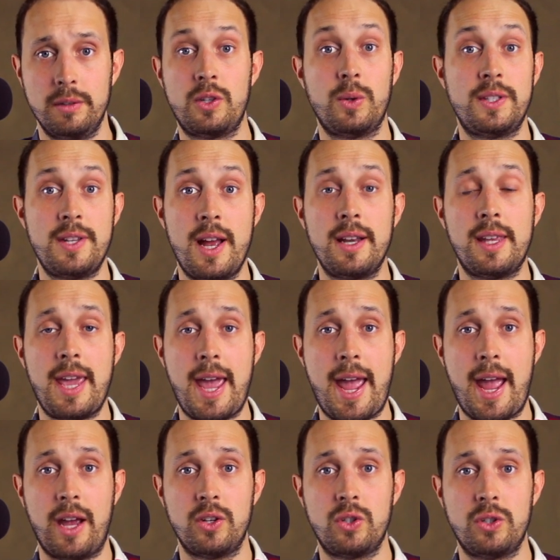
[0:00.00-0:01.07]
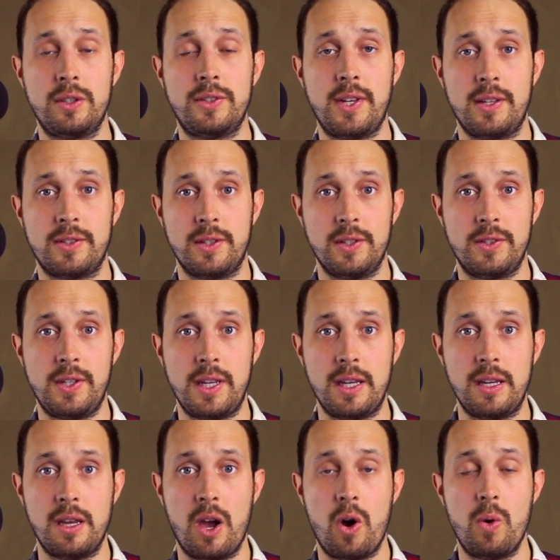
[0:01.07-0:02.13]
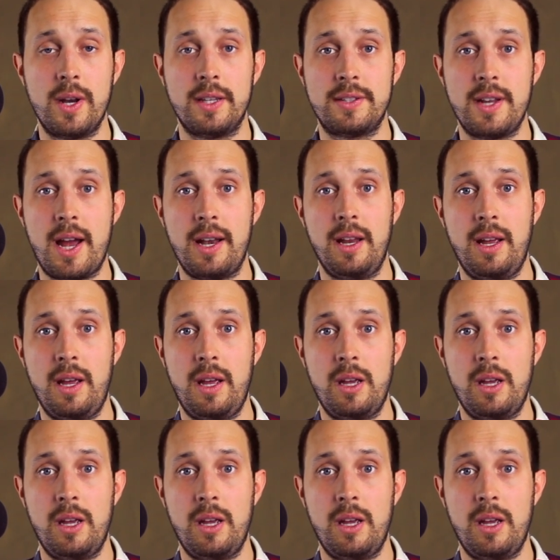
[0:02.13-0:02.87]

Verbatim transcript: So it's not cash, says the C E O, and it's not